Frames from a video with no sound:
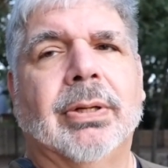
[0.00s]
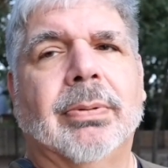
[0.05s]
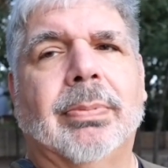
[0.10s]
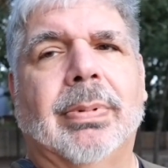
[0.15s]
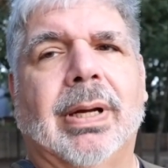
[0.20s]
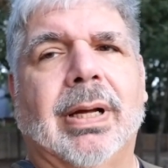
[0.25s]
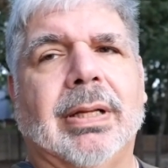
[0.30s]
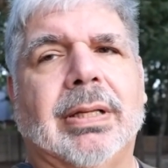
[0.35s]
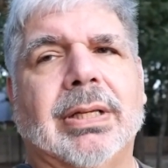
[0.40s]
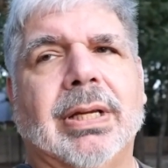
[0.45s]

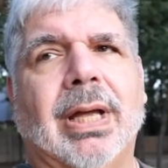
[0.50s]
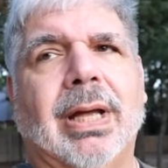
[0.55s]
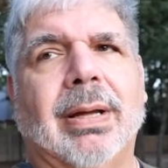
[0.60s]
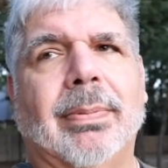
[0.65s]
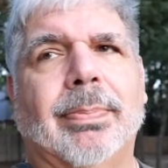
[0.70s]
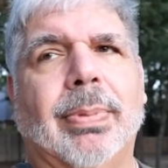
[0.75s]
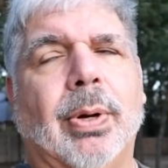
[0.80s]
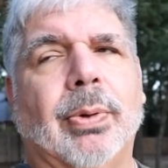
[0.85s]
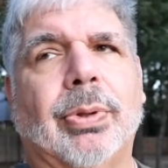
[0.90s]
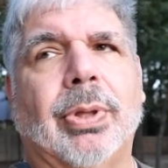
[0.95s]
But
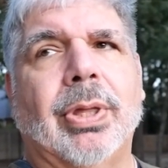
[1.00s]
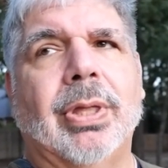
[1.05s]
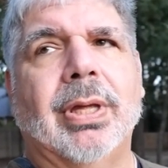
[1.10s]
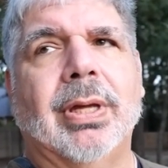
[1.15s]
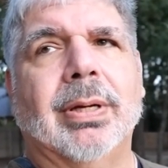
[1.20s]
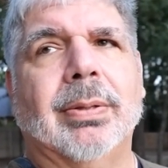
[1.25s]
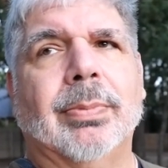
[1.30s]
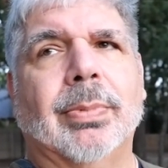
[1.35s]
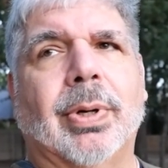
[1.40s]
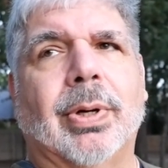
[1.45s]
both of
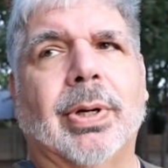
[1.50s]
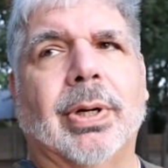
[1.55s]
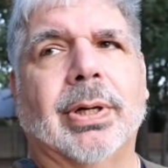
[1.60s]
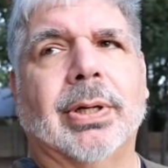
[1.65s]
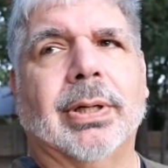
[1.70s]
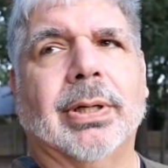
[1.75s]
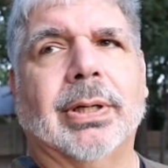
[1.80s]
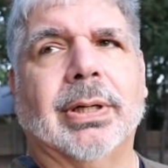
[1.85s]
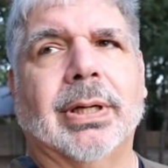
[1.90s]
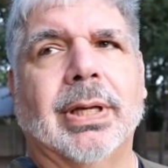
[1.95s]
them
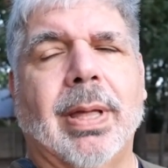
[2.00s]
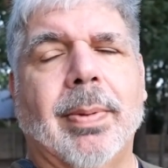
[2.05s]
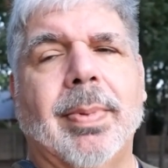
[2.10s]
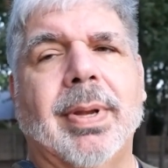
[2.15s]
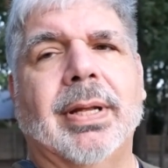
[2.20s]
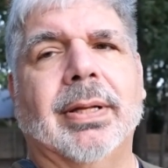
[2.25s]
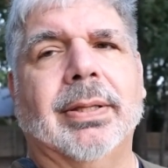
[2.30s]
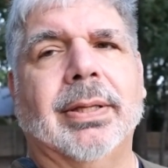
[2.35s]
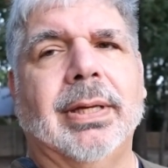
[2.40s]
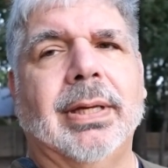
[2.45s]
are
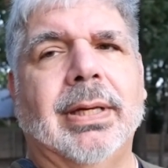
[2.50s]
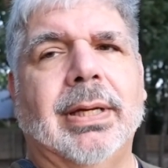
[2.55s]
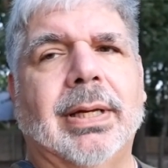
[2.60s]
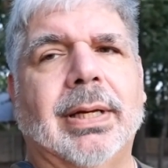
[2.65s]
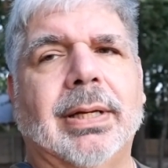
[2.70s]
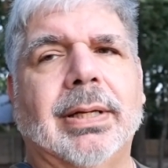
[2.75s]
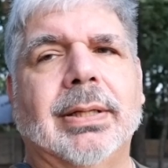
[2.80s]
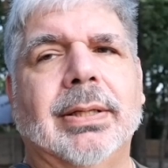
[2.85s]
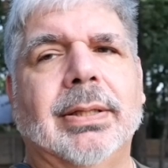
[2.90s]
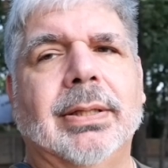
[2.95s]
eminently
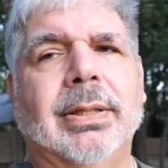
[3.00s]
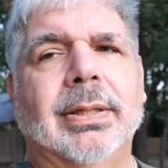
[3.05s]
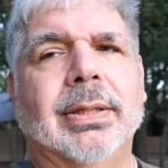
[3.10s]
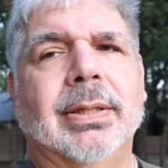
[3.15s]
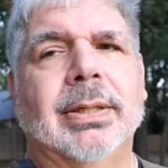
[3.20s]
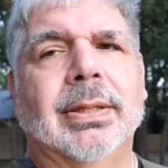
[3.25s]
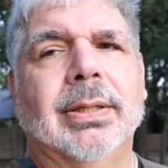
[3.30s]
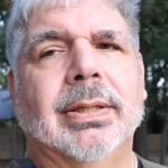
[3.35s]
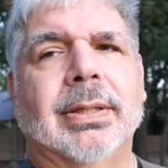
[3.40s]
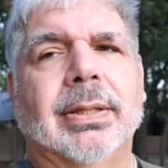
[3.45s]

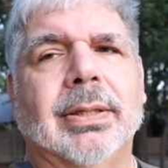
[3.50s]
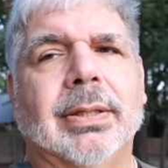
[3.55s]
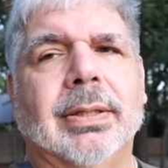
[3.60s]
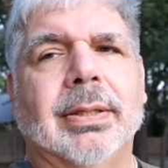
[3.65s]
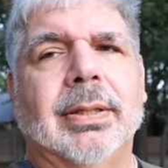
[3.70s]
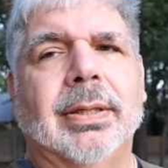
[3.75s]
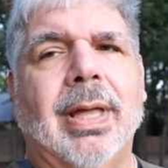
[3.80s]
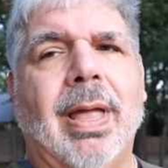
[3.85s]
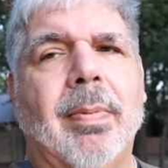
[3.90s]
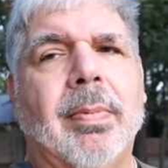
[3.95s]

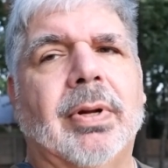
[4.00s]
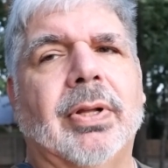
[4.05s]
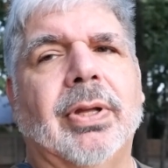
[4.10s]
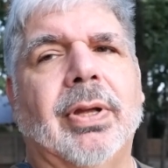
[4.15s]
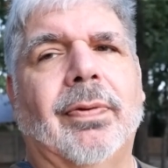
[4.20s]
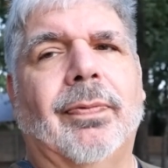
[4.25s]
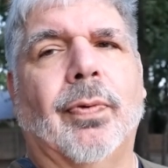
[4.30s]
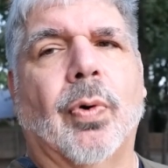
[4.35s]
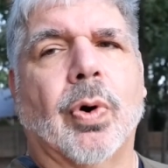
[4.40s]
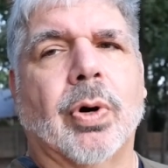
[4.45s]

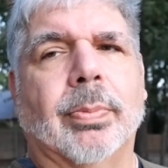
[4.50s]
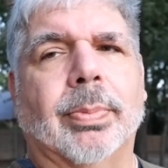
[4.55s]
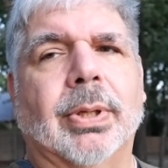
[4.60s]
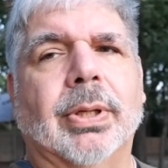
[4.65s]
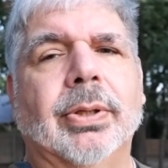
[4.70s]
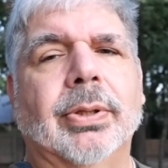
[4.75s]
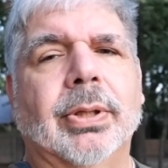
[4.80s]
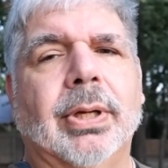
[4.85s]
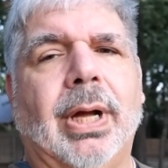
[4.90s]
affordable